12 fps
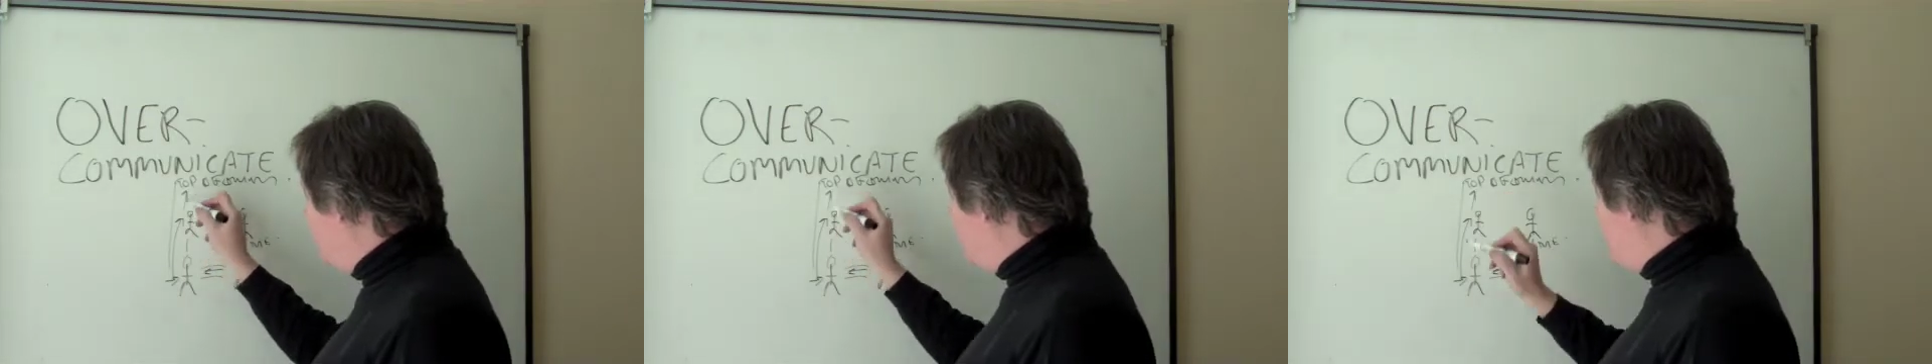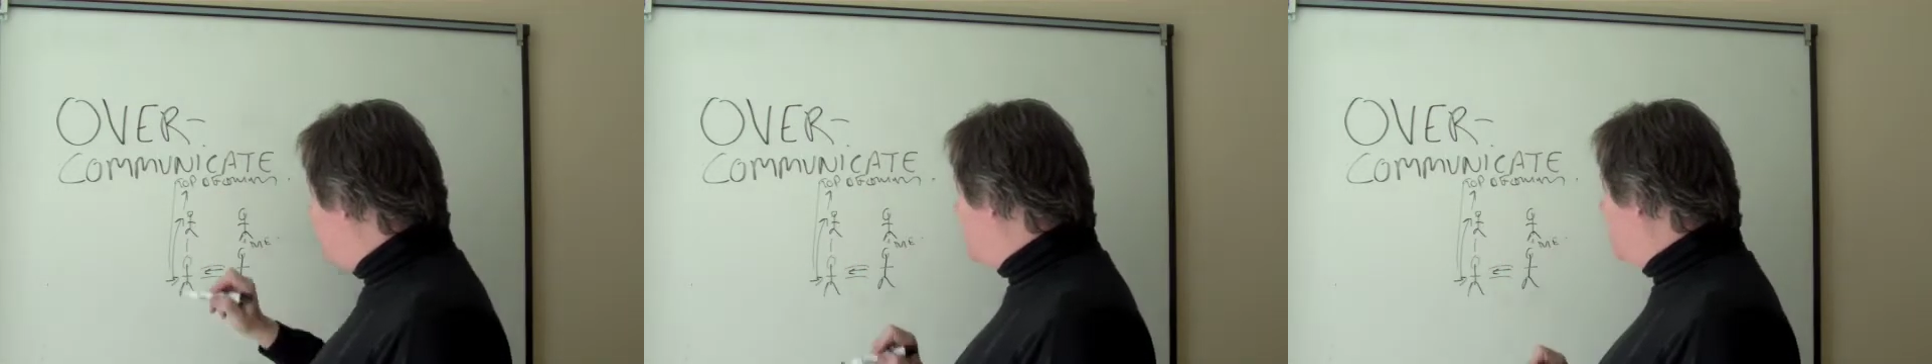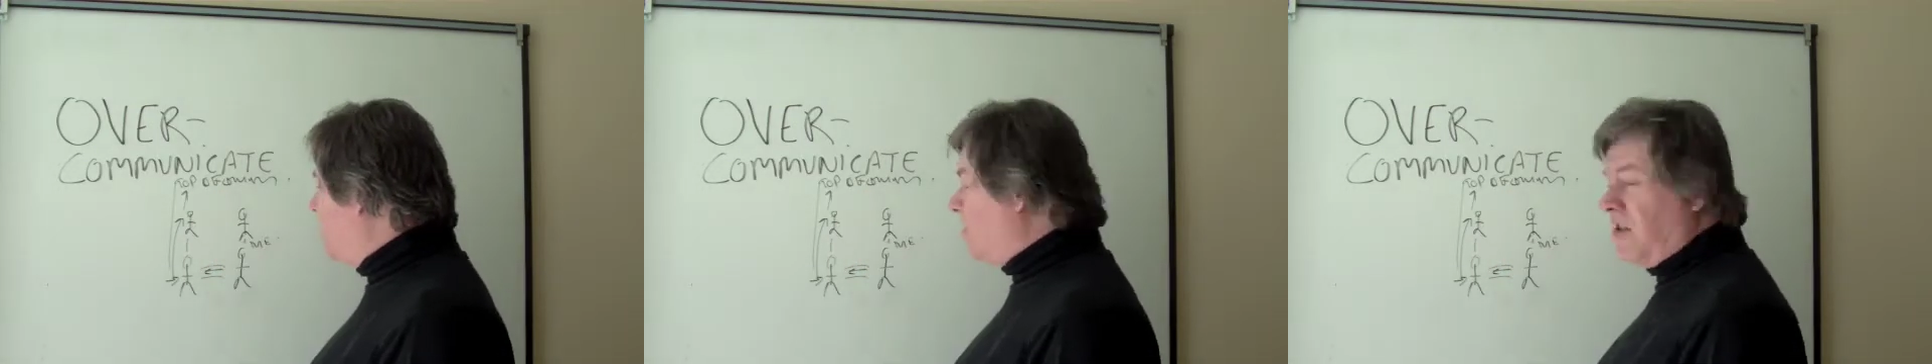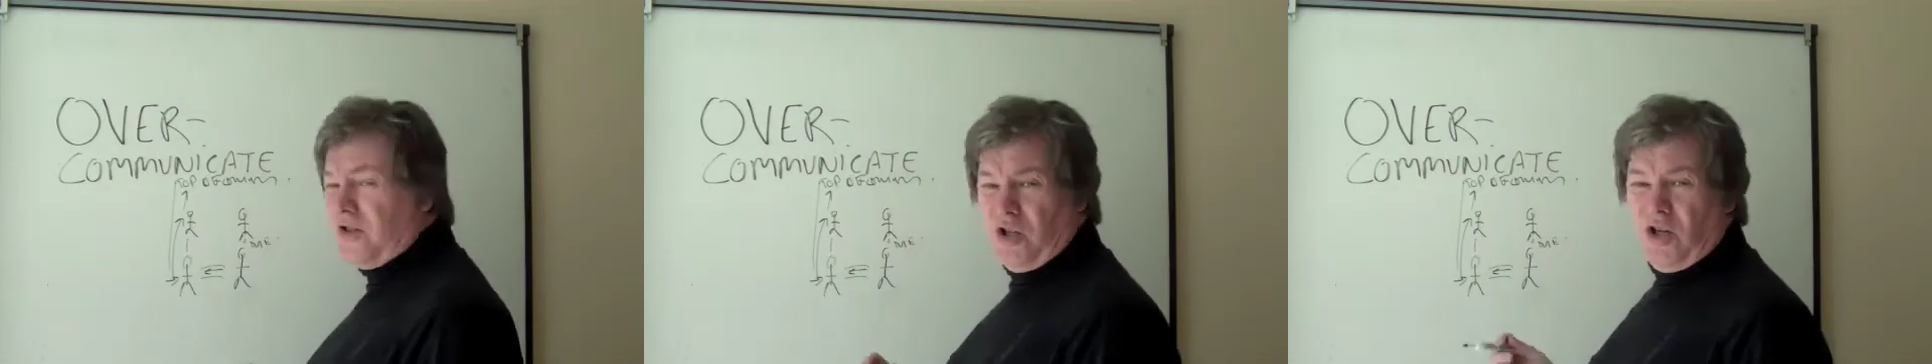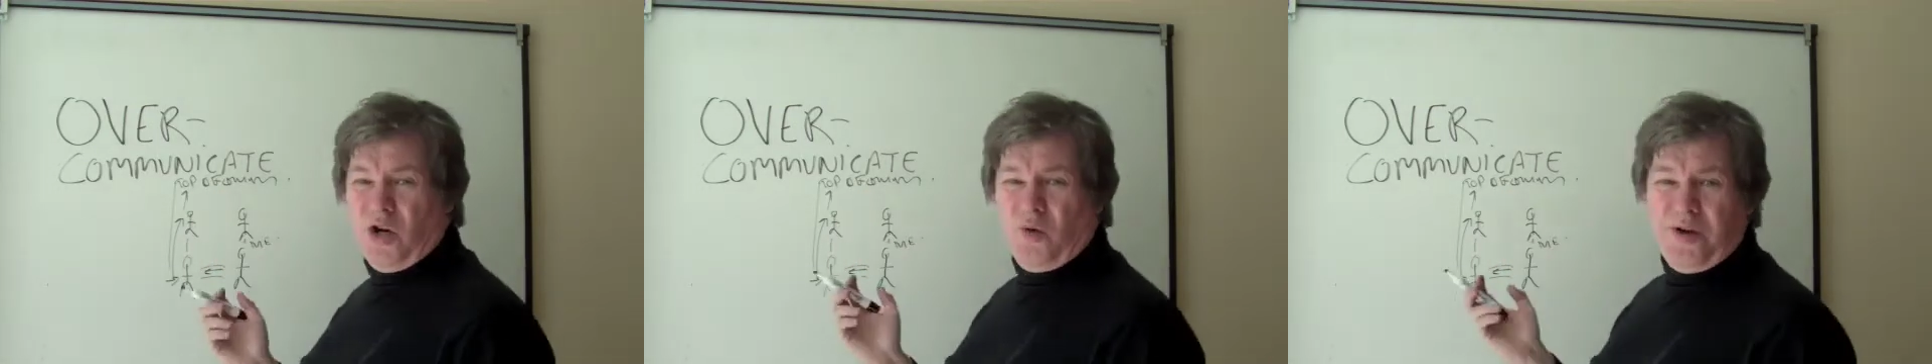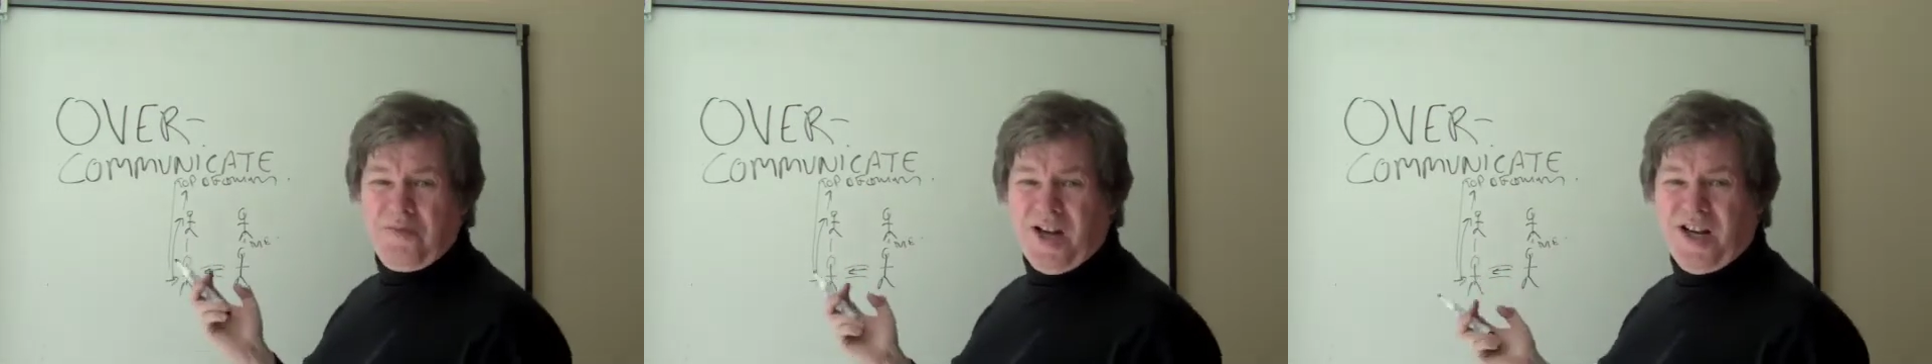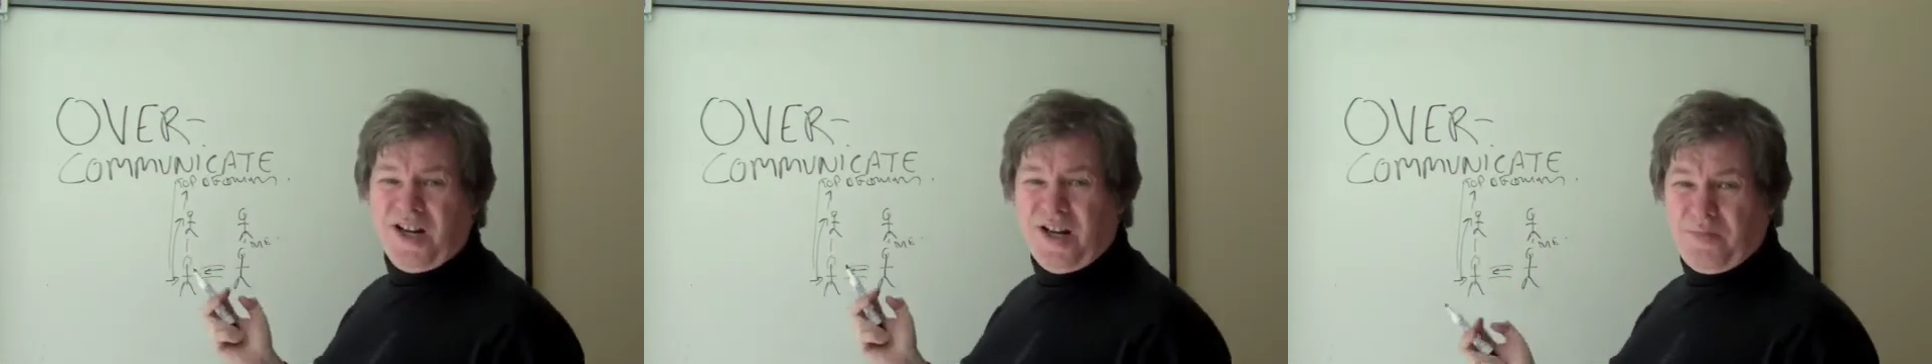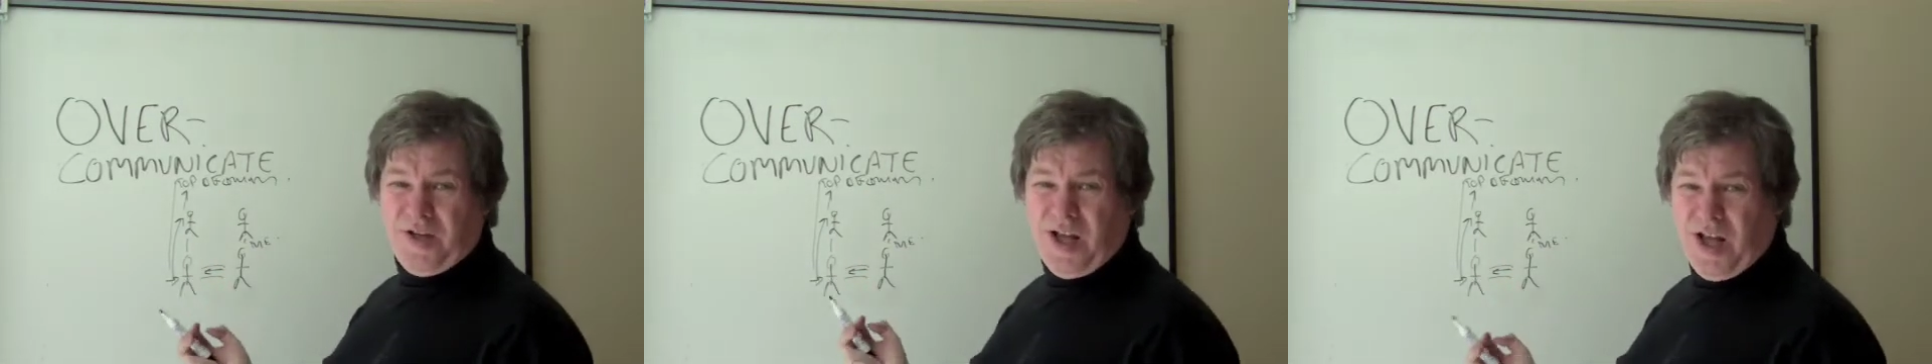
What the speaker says: another message that says, we might not be